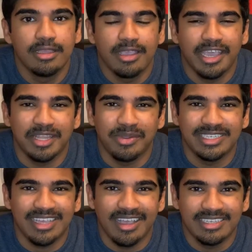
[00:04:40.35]
Anyways,
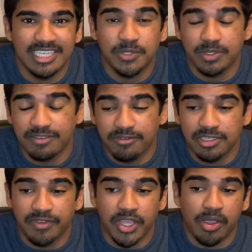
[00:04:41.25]
guys, this was the first
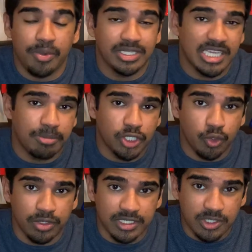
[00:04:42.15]
video. I want to keep it
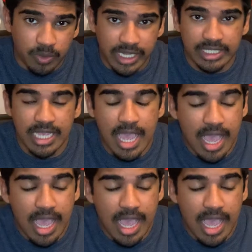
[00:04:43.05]
short and sweet.